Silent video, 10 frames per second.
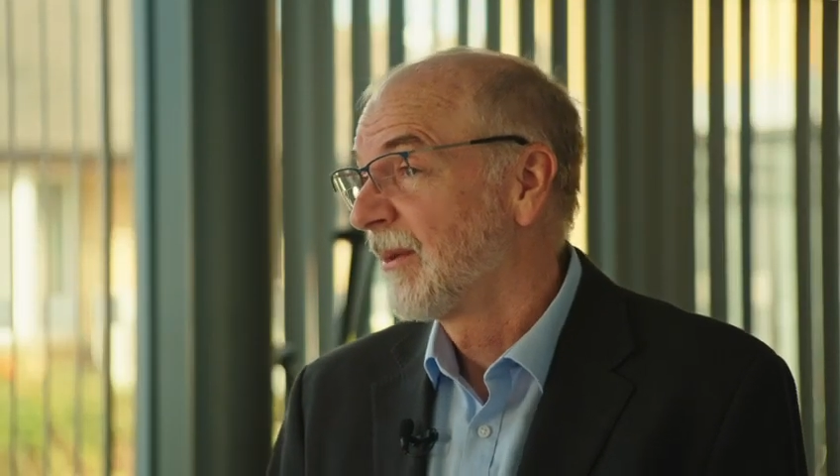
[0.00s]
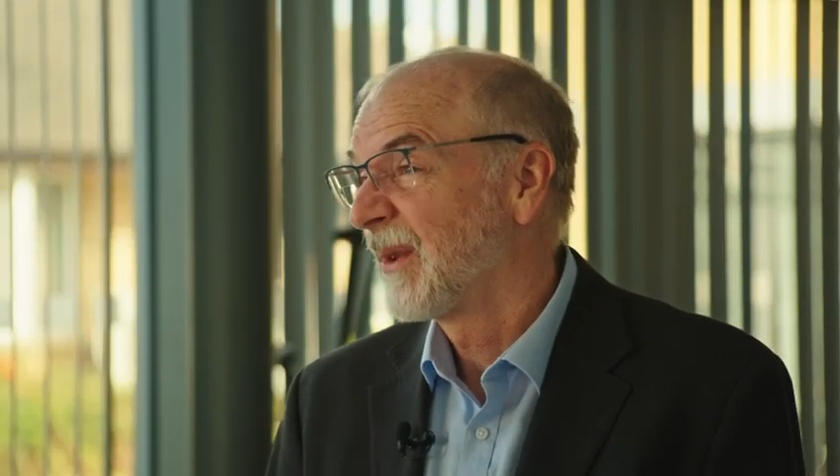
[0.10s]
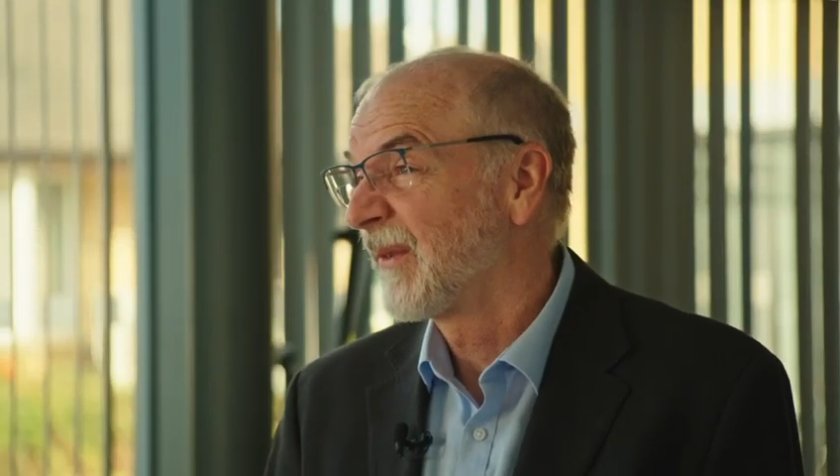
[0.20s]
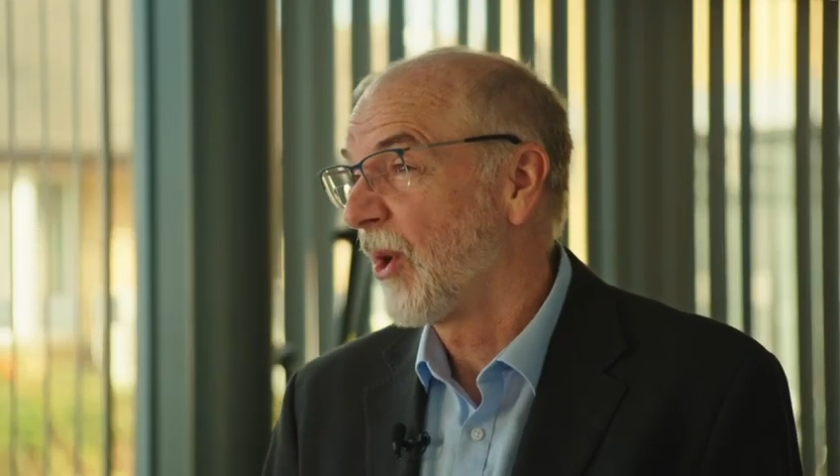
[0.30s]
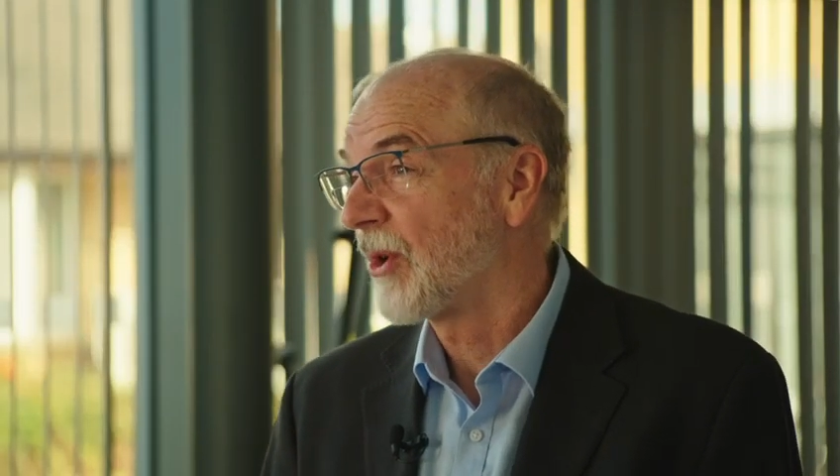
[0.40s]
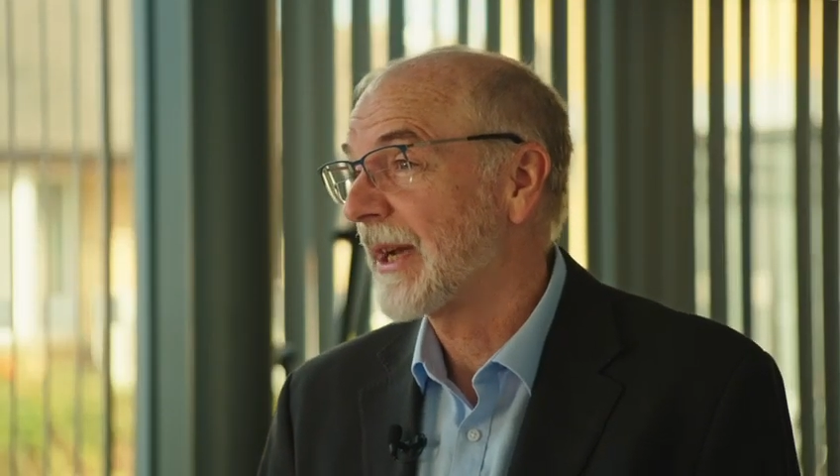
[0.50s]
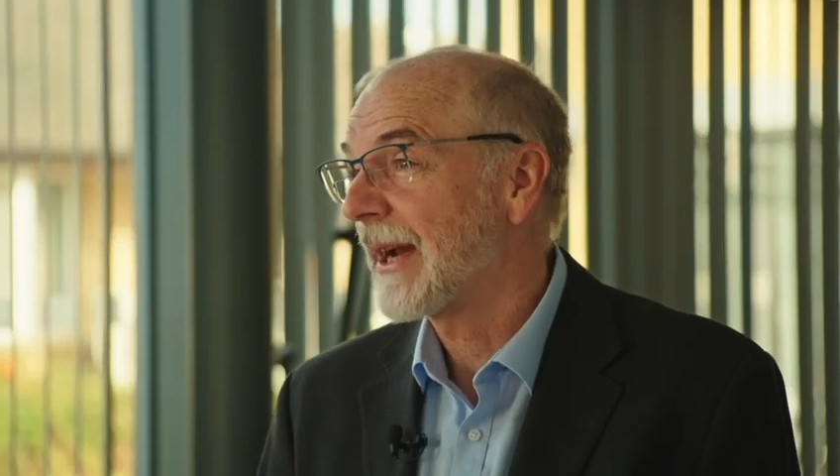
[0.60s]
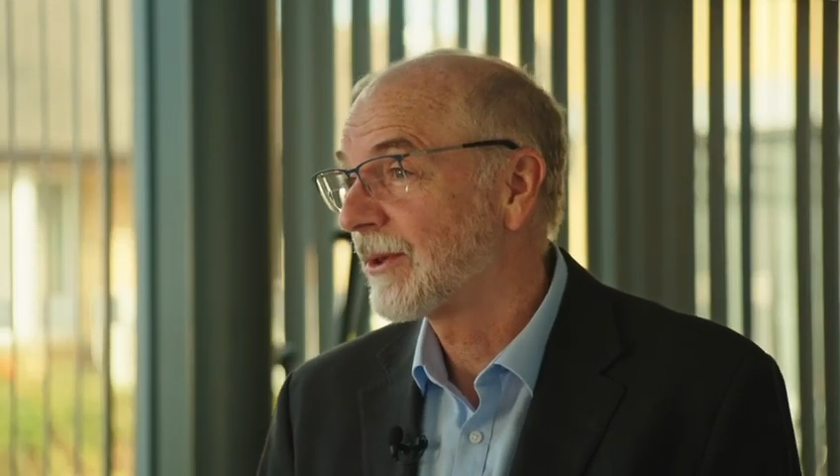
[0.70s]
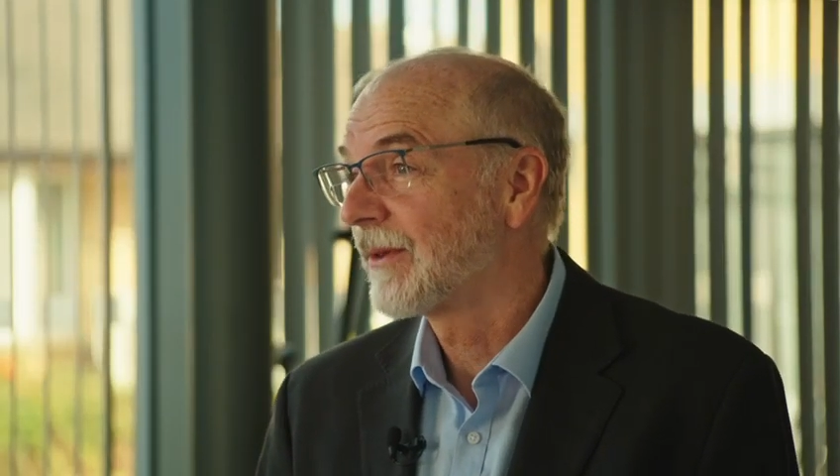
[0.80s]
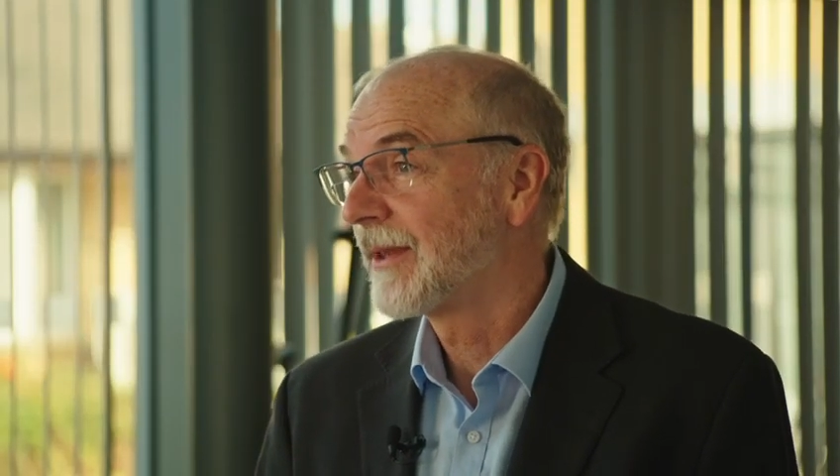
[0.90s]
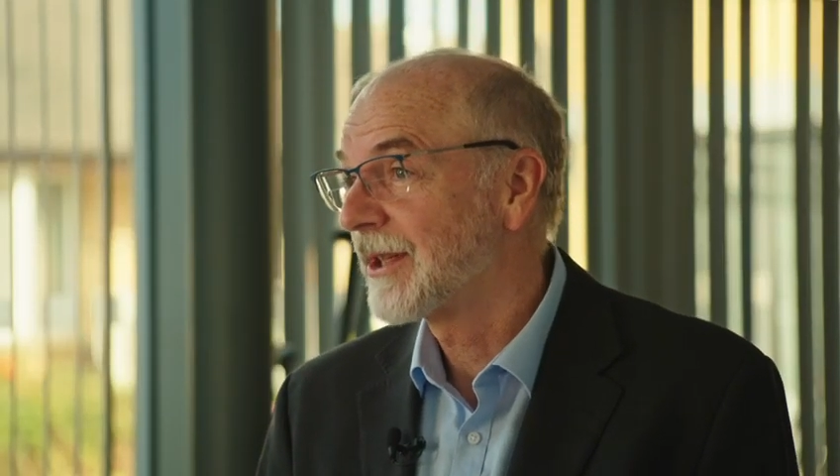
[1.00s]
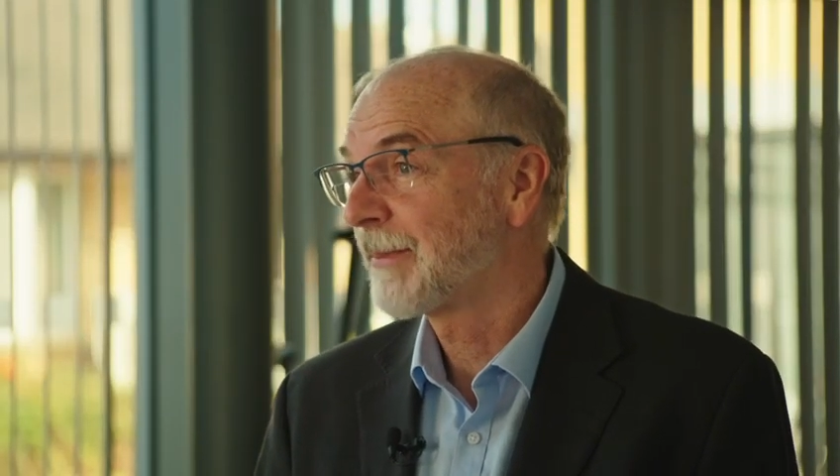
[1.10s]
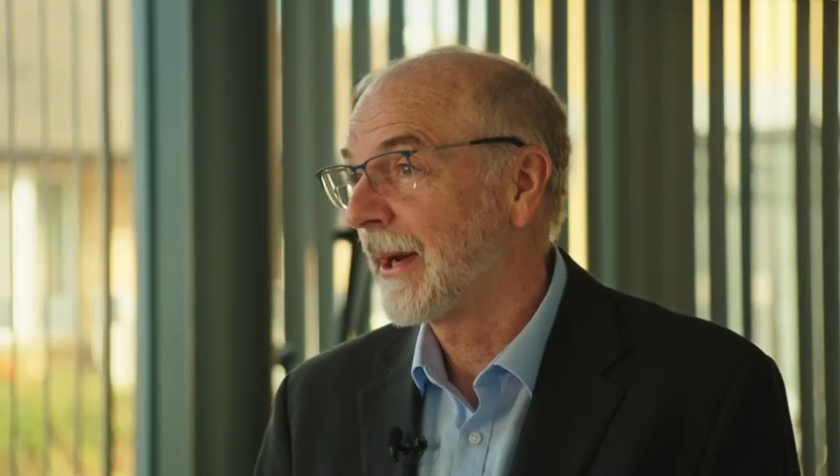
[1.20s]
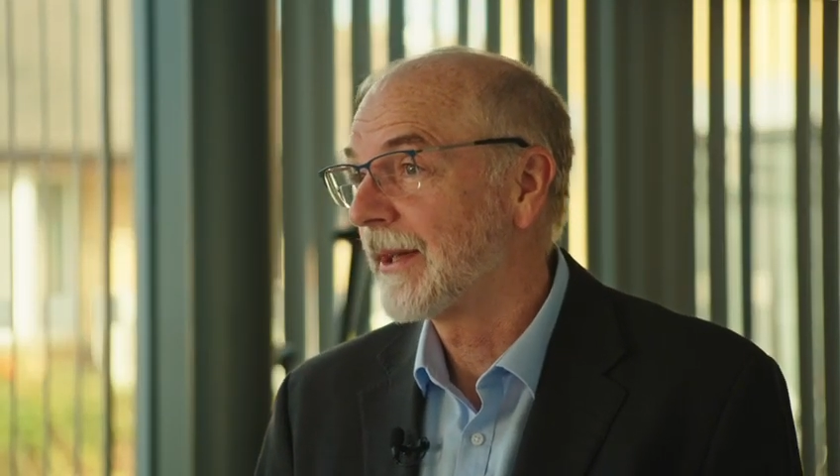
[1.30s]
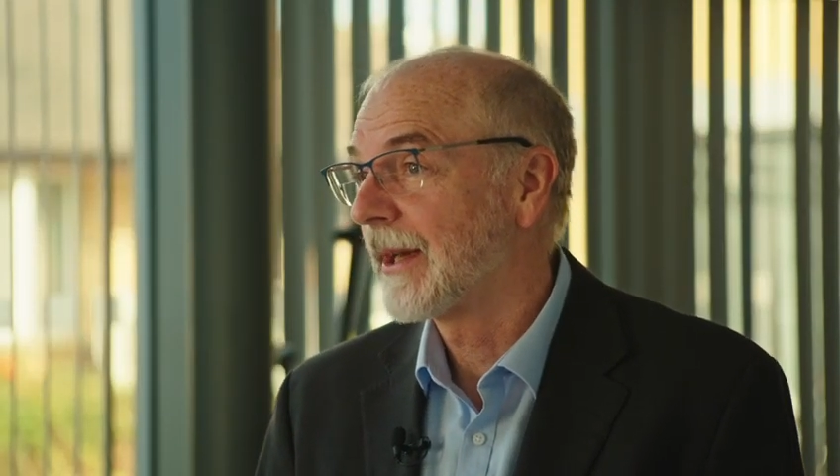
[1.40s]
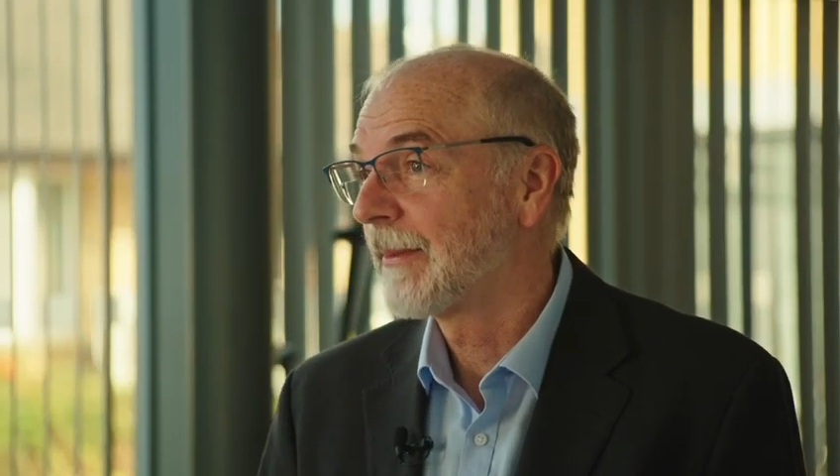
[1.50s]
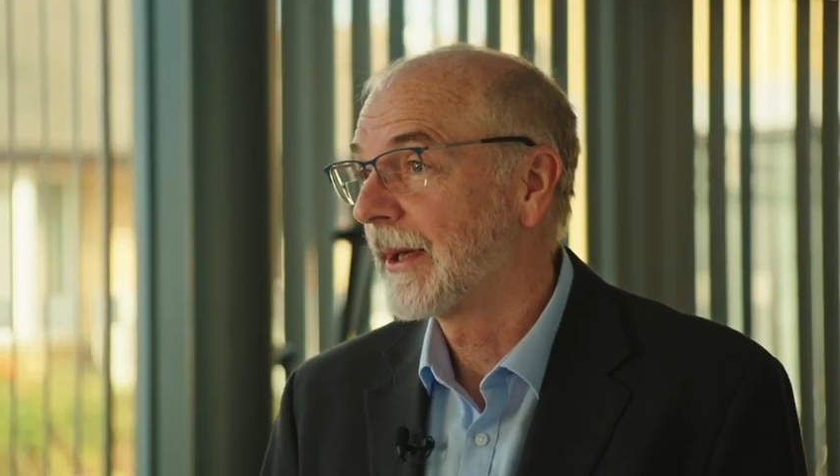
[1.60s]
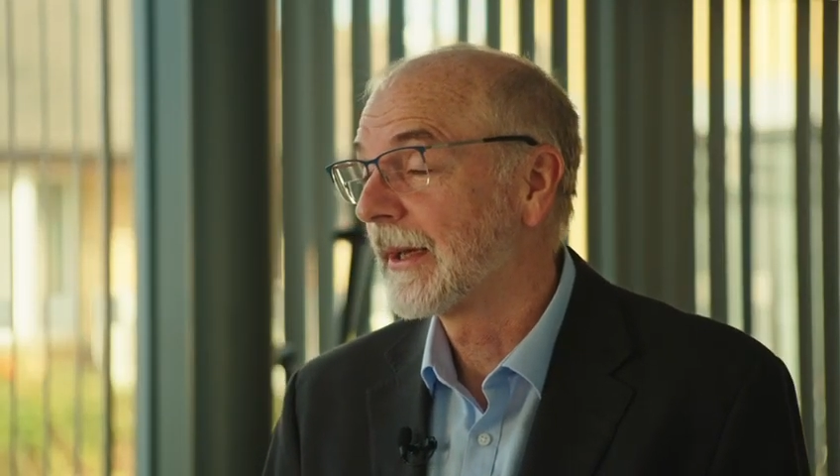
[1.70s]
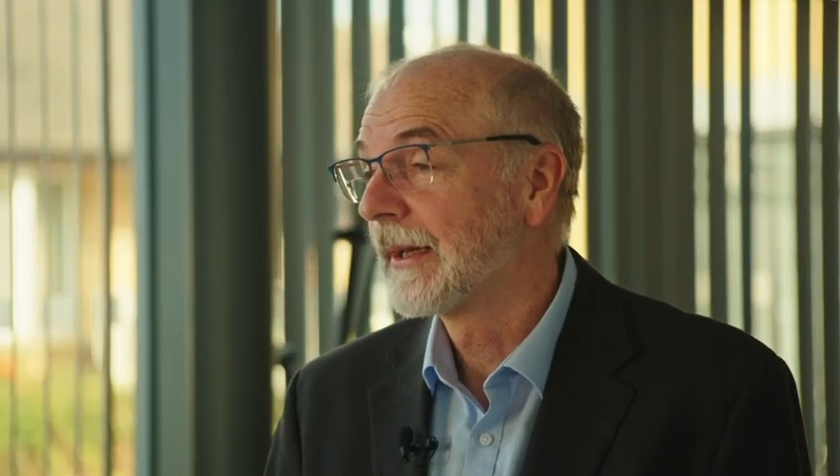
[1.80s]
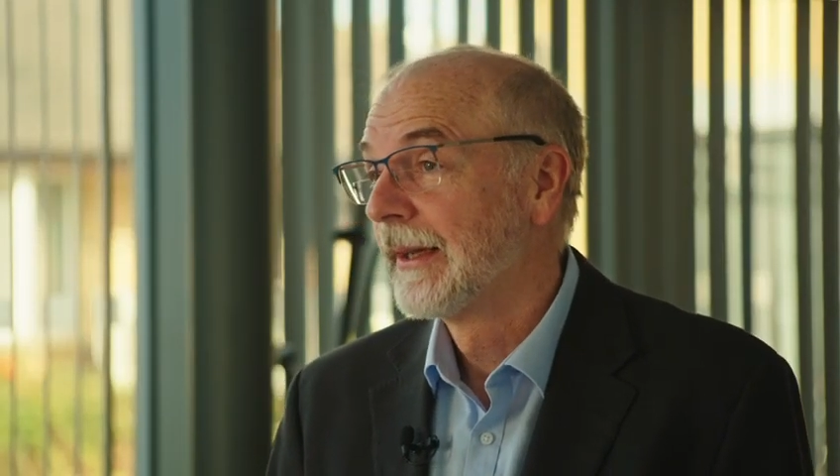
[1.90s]
we've got out of this
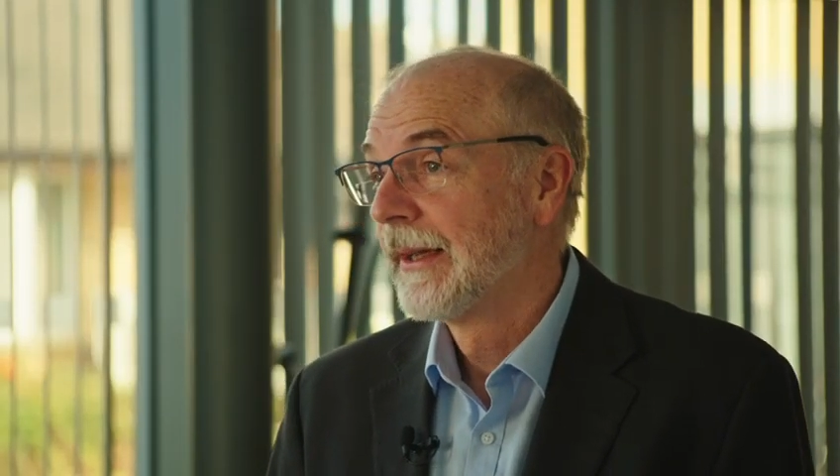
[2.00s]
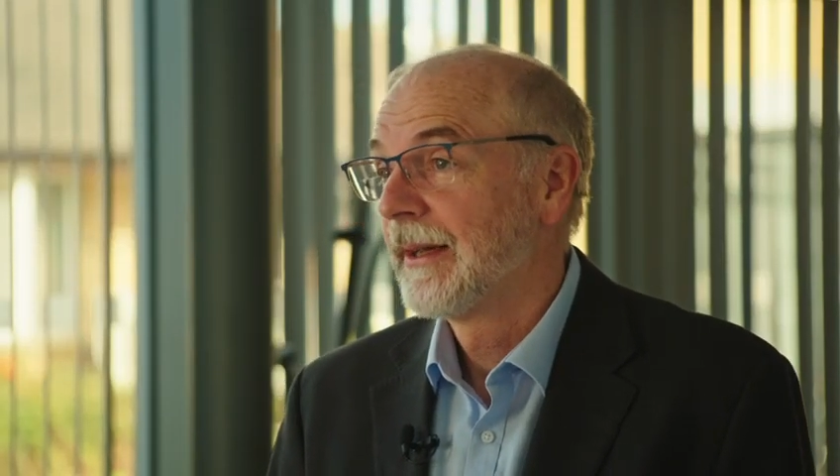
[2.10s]
pandemic